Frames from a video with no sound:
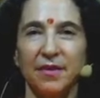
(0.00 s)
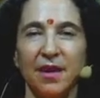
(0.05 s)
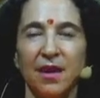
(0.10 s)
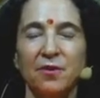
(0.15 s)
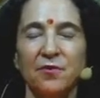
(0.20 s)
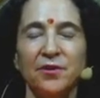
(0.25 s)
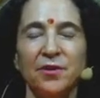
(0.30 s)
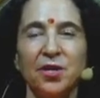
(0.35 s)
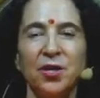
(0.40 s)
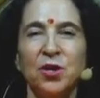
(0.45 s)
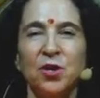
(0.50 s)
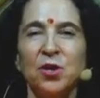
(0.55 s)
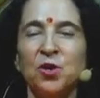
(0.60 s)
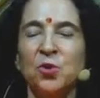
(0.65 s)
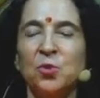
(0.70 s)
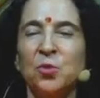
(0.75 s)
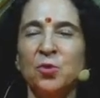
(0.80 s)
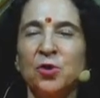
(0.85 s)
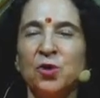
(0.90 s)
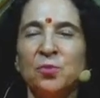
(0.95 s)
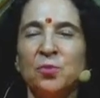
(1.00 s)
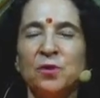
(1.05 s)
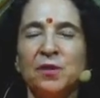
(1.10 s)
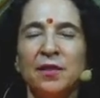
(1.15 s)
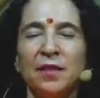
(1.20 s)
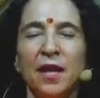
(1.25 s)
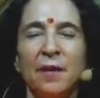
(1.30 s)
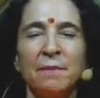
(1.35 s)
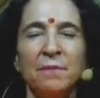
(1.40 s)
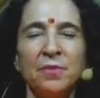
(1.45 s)
of an innumerable
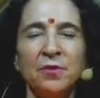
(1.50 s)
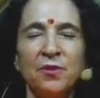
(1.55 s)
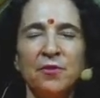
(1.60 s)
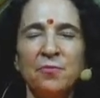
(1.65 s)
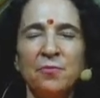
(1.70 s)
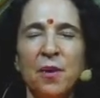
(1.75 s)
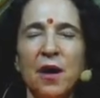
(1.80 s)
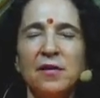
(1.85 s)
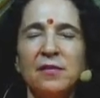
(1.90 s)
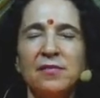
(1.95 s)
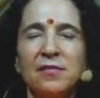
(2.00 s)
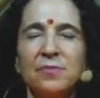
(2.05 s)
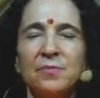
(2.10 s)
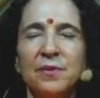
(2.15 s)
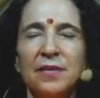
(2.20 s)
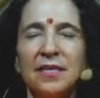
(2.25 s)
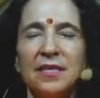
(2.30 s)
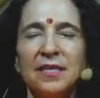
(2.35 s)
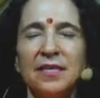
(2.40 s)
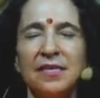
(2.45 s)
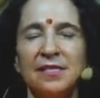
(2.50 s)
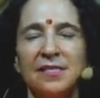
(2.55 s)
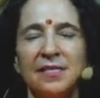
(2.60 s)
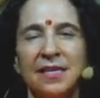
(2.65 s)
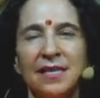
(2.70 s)
number of possibilities, an